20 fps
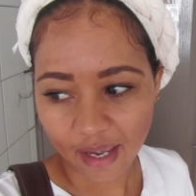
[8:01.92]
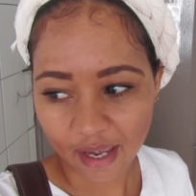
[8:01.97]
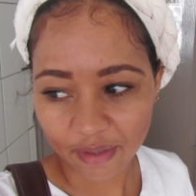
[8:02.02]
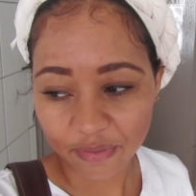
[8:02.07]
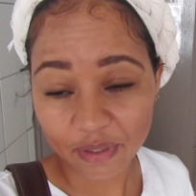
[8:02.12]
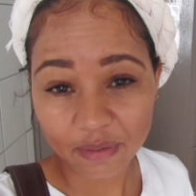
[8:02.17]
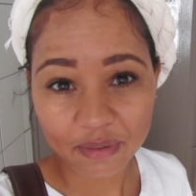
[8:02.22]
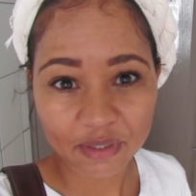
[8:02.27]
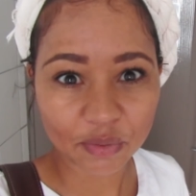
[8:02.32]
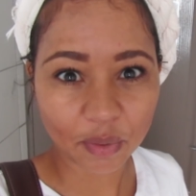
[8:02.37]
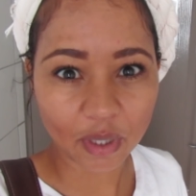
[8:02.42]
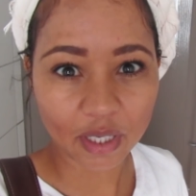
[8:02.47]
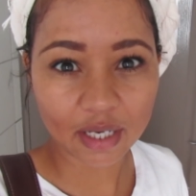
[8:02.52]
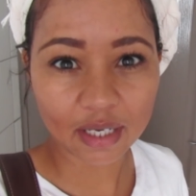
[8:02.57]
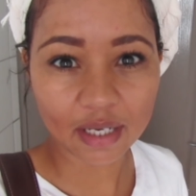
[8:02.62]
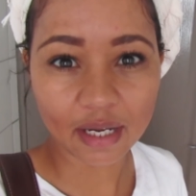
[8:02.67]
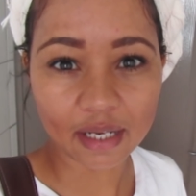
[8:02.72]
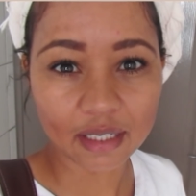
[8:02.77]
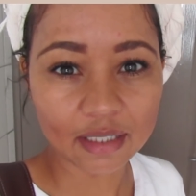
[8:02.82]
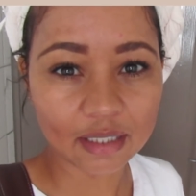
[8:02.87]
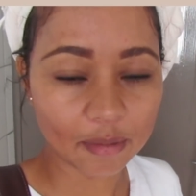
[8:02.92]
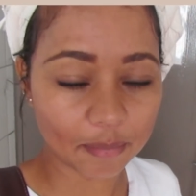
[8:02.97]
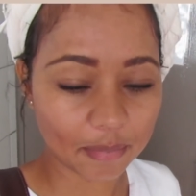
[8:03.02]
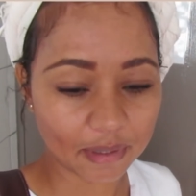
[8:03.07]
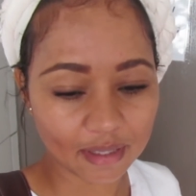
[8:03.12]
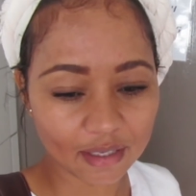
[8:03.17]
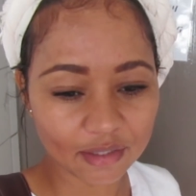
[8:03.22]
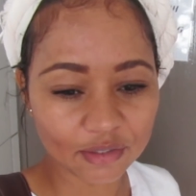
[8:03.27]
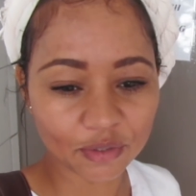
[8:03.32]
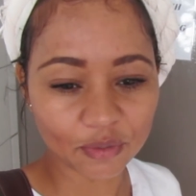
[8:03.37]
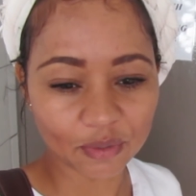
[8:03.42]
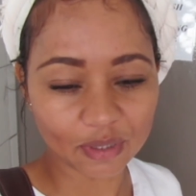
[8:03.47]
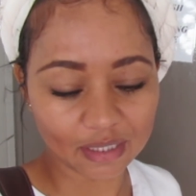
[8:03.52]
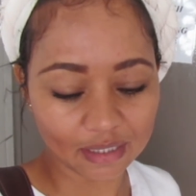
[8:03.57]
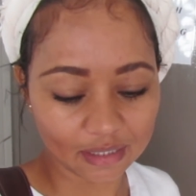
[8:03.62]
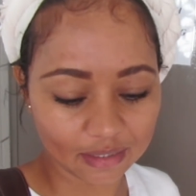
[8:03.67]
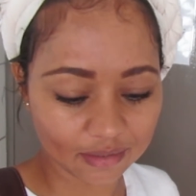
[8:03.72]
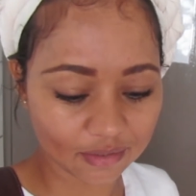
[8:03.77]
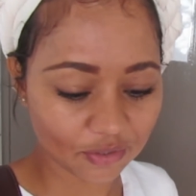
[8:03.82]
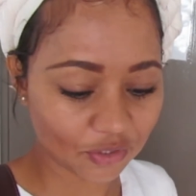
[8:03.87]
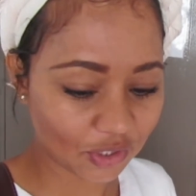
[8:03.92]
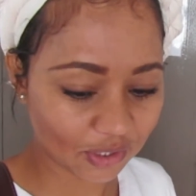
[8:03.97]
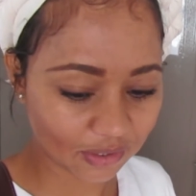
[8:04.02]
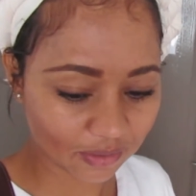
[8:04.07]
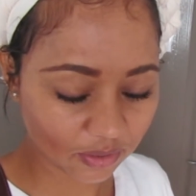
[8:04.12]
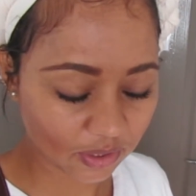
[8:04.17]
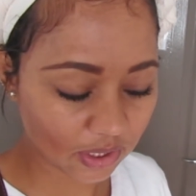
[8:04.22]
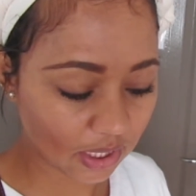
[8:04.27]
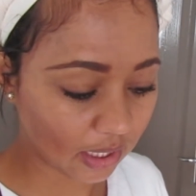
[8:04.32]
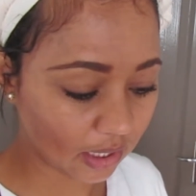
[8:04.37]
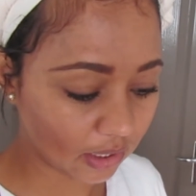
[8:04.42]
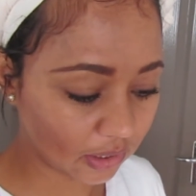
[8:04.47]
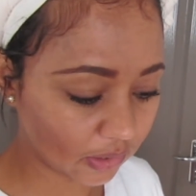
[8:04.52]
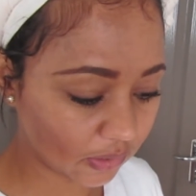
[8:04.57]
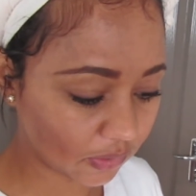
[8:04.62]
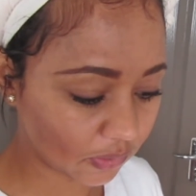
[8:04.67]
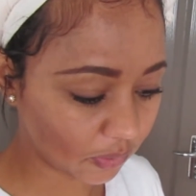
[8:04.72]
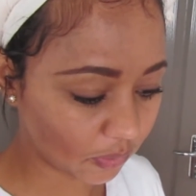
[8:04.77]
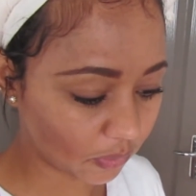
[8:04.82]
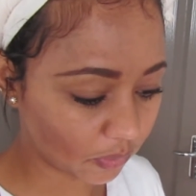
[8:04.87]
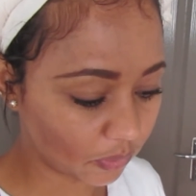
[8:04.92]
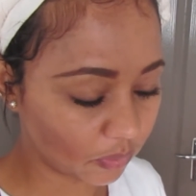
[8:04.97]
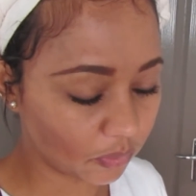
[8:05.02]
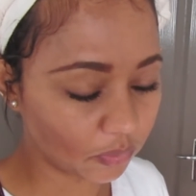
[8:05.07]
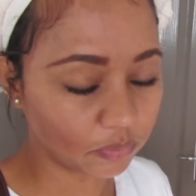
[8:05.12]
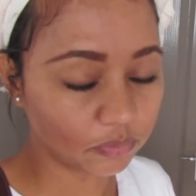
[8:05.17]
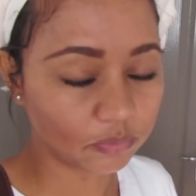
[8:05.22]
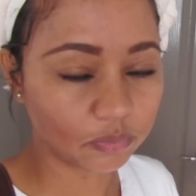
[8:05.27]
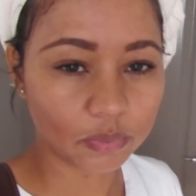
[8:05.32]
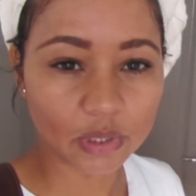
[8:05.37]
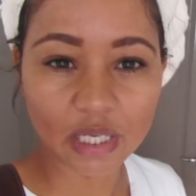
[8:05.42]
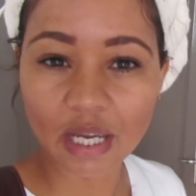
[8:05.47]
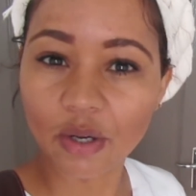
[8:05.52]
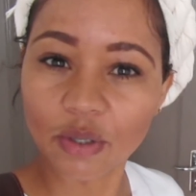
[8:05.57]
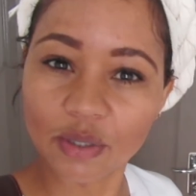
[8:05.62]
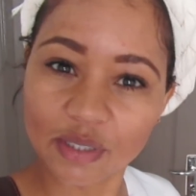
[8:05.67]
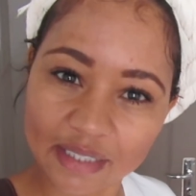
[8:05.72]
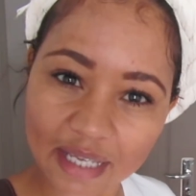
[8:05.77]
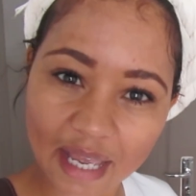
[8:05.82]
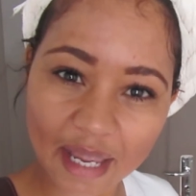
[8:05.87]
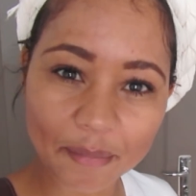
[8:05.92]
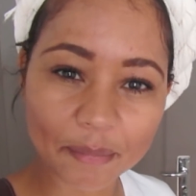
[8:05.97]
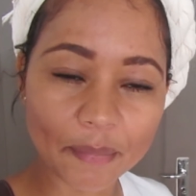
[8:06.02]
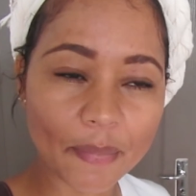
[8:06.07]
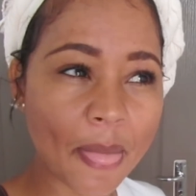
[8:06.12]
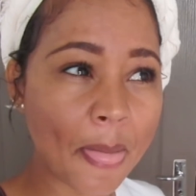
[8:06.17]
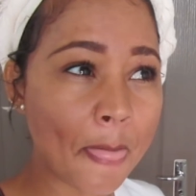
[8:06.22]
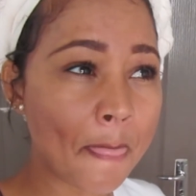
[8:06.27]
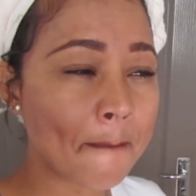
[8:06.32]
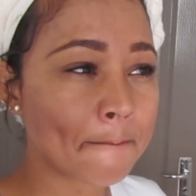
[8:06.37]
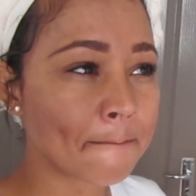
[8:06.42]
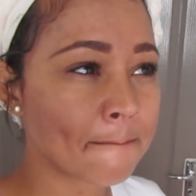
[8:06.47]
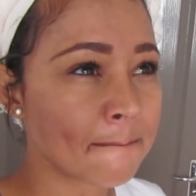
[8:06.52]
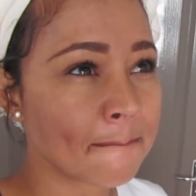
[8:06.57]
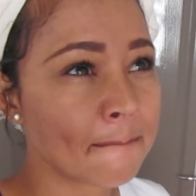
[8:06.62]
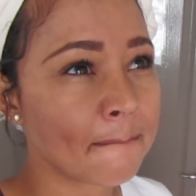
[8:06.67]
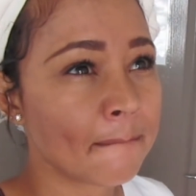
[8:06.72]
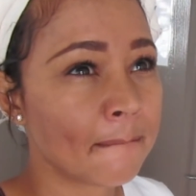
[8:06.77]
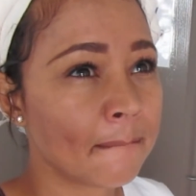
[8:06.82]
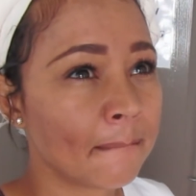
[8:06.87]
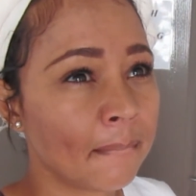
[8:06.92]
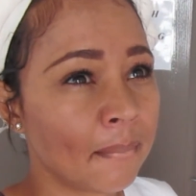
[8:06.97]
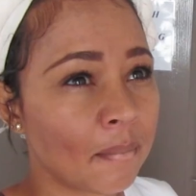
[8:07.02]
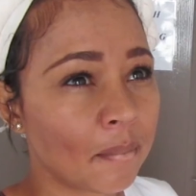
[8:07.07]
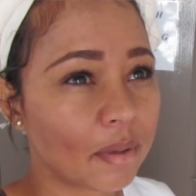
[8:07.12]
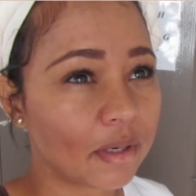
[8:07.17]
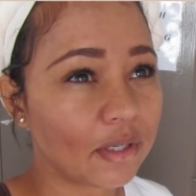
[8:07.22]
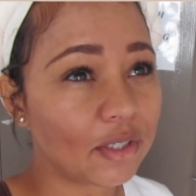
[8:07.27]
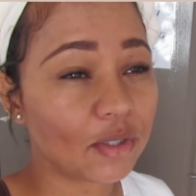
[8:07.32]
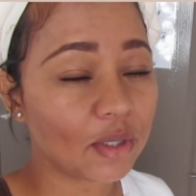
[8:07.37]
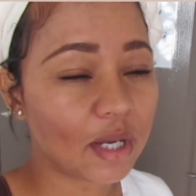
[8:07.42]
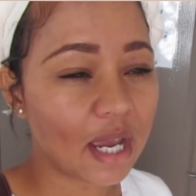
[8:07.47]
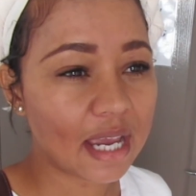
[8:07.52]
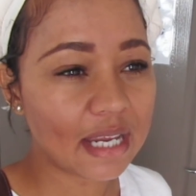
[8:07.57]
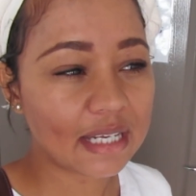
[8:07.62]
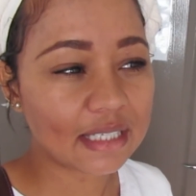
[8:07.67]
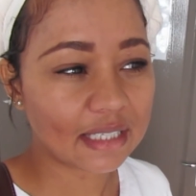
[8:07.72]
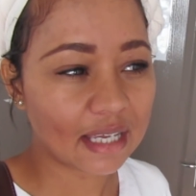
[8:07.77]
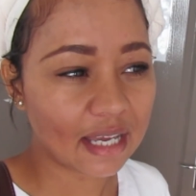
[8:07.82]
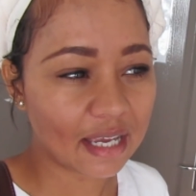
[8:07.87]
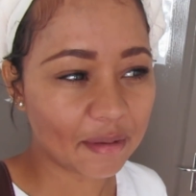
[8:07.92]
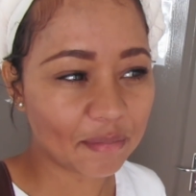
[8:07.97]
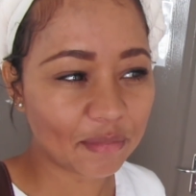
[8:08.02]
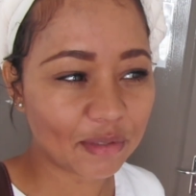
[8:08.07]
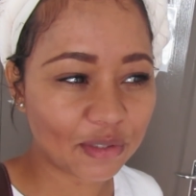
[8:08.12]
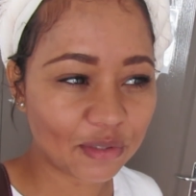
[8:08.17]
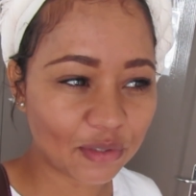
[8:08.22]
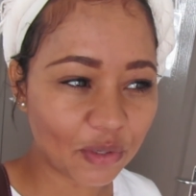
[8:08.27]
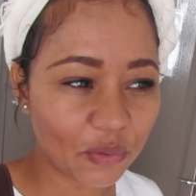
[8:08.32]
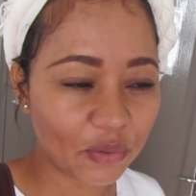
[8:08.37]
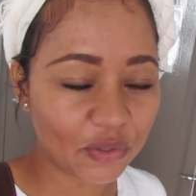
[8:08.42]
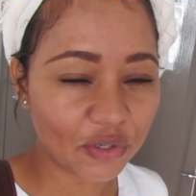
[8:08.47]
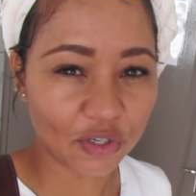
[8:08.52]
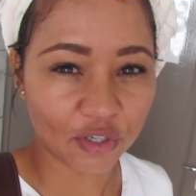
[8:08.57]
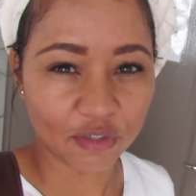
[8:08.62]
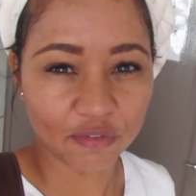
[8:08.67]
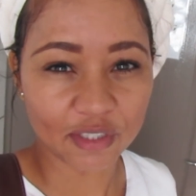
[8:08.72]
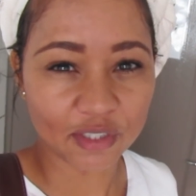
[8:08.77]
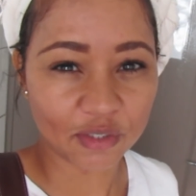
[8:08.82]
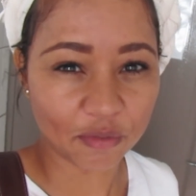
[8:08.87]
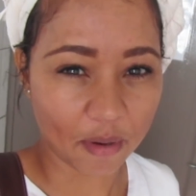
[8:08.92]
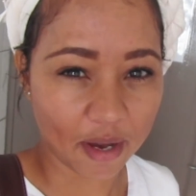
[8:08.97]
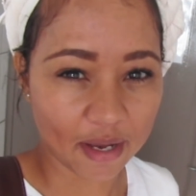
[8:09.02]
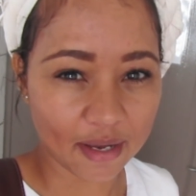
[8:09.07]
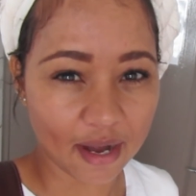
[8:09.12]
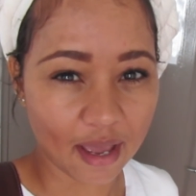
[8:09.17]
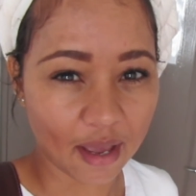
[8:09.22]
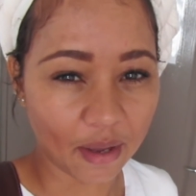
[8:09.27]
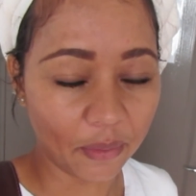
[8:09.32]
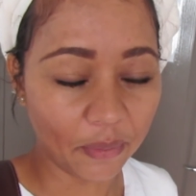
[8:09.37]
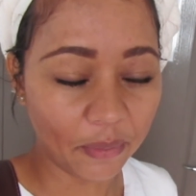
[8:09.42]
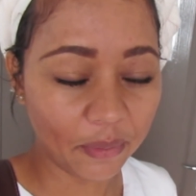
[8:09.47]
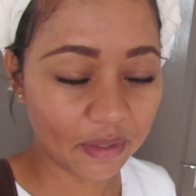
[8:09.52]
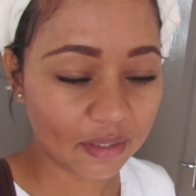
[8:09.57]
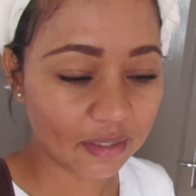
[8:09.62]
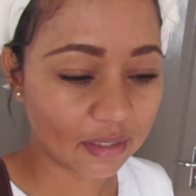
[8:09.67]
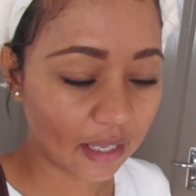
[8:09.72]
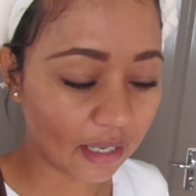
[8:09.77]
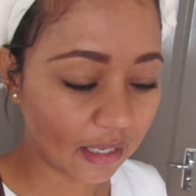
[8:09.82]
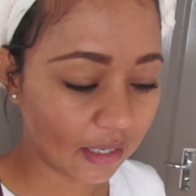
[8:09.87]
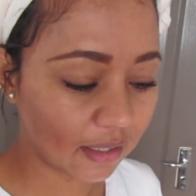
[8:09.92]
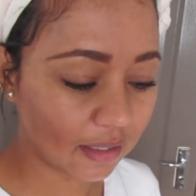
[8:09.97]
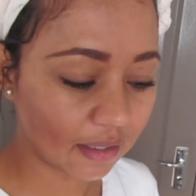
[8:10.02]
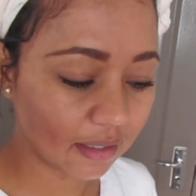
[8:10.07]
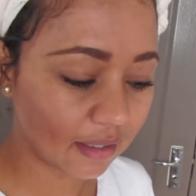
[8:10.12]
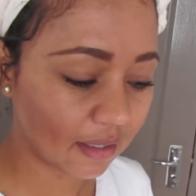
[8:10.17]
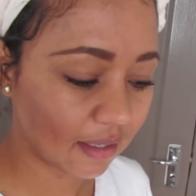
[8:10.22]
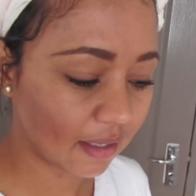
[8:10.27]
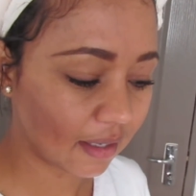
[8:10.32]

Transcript: I thought I was running late, but that's good, at least she's not here, so we are on time. But you guys, I'm so nervous right now. Like,